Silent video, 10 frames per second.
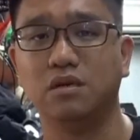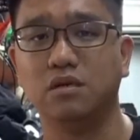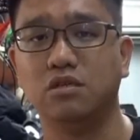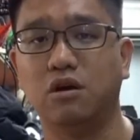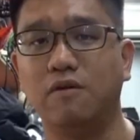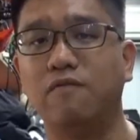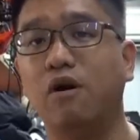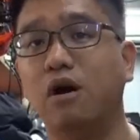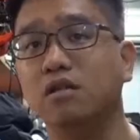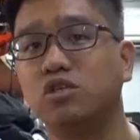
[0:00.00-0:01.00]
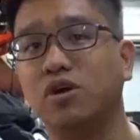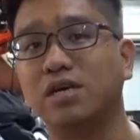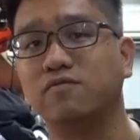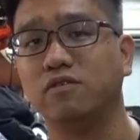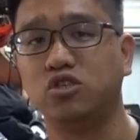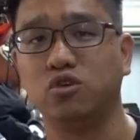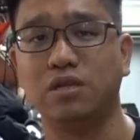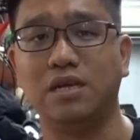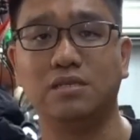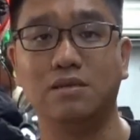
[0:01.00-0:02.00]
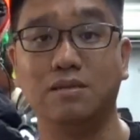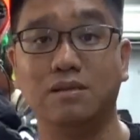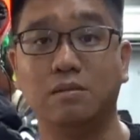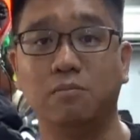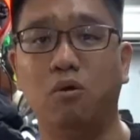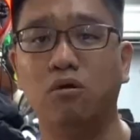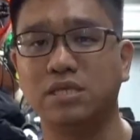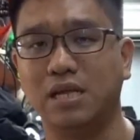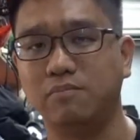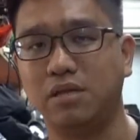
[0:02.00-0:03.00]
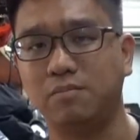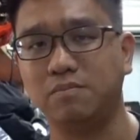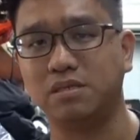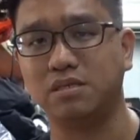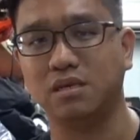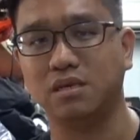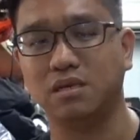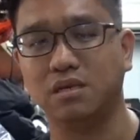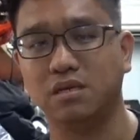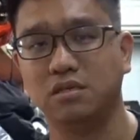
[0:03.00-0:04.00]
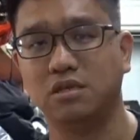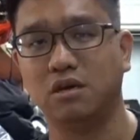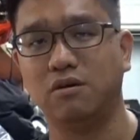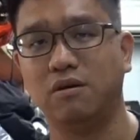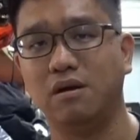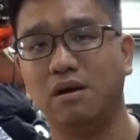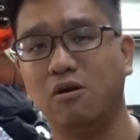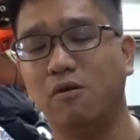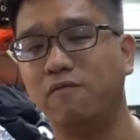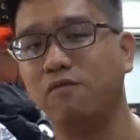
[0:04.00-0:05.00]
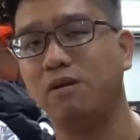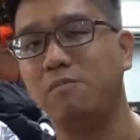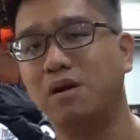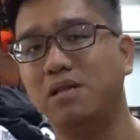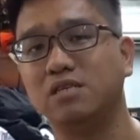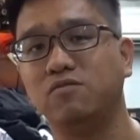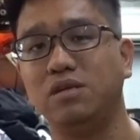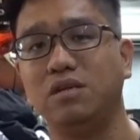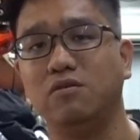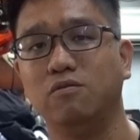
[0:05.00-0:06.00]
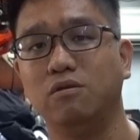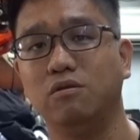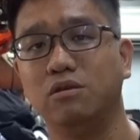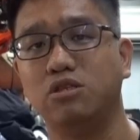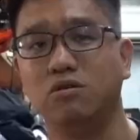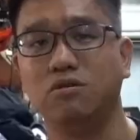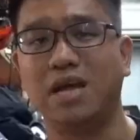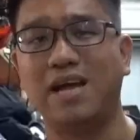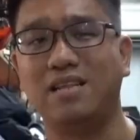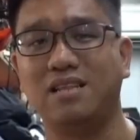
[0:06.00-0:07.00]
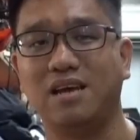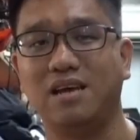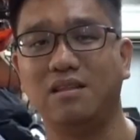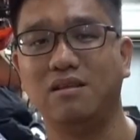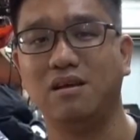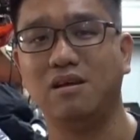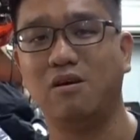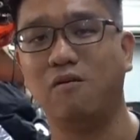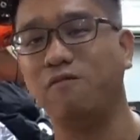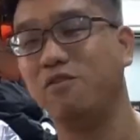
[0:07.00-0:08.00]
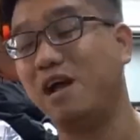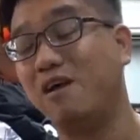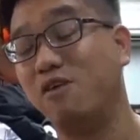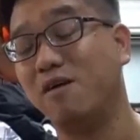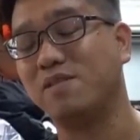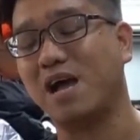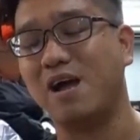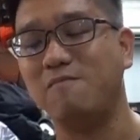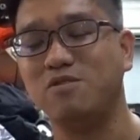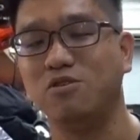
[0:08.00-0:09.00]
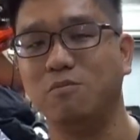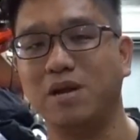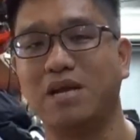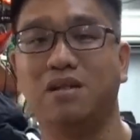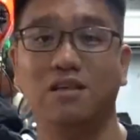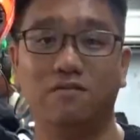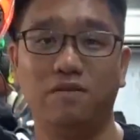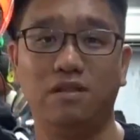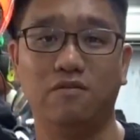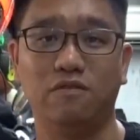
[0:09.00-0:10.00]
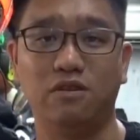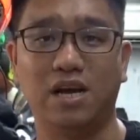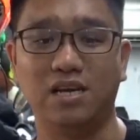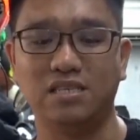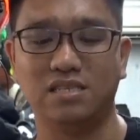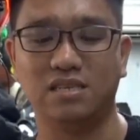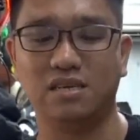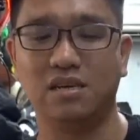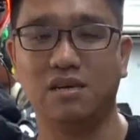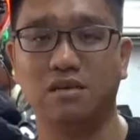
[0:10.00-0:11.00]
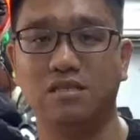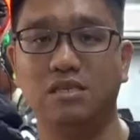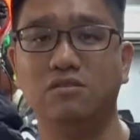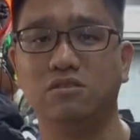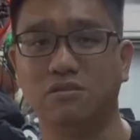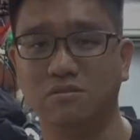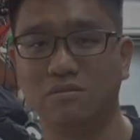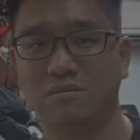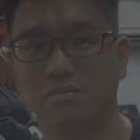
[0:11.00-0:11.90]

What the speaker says: So for other tracks, for sure there's more setup tips. So hopefully my next video will show you that, and hopefully I will have time to make another video for you guys. See you soon.